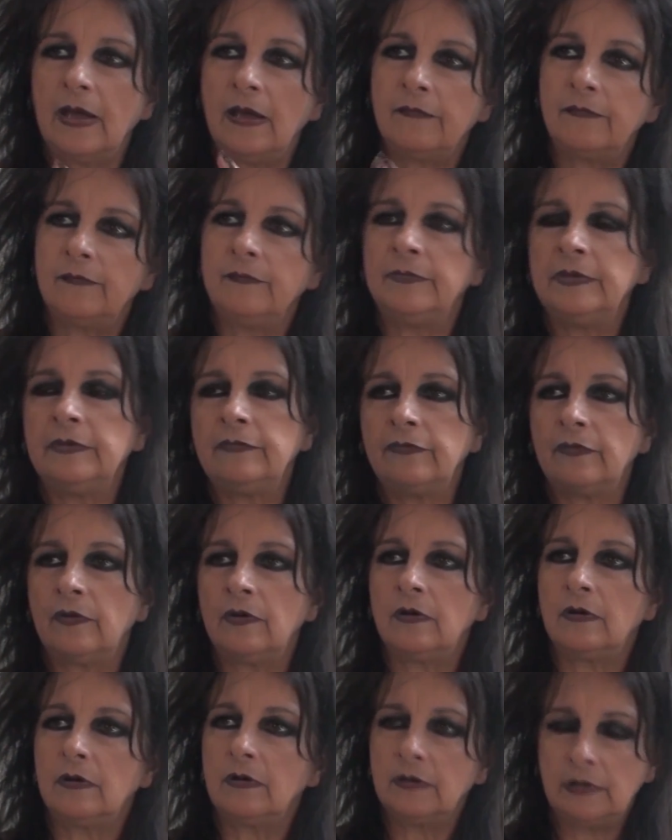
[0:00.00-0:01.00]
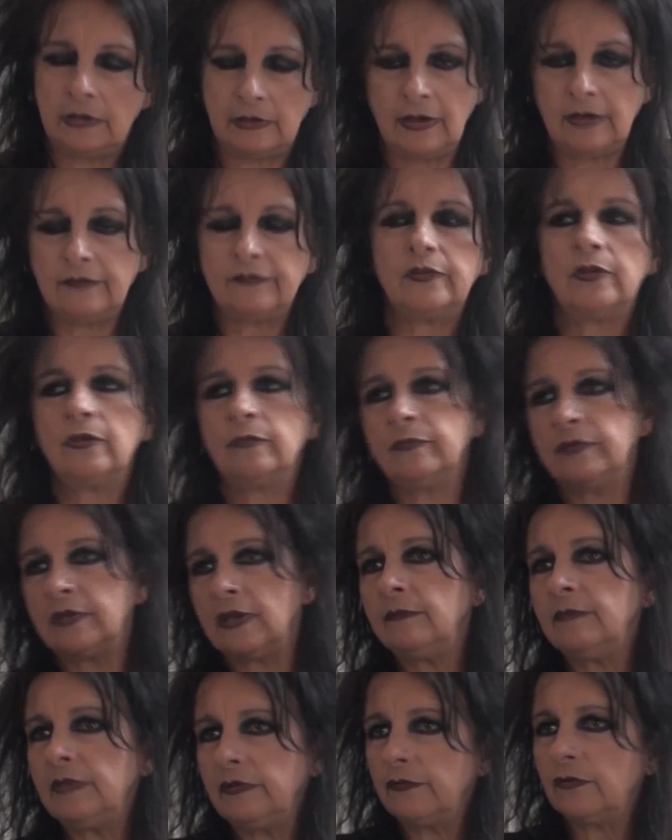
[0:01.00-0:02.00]
after
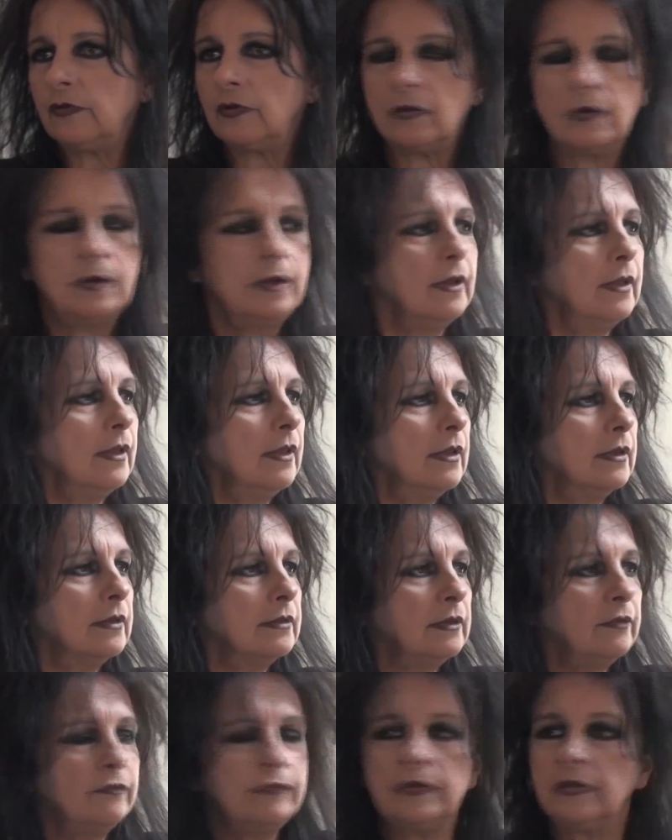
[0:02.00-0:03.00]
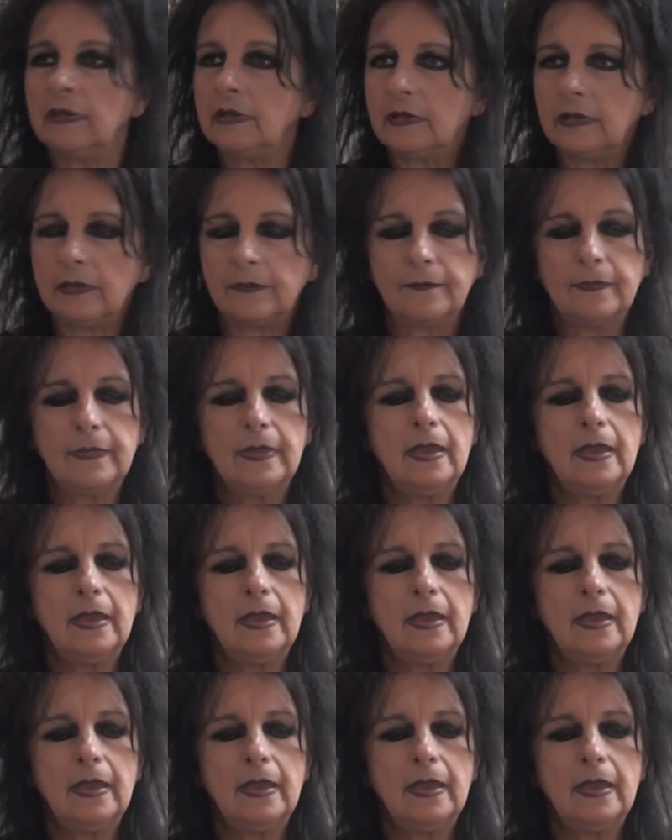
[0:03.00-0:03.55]
than before, definitely.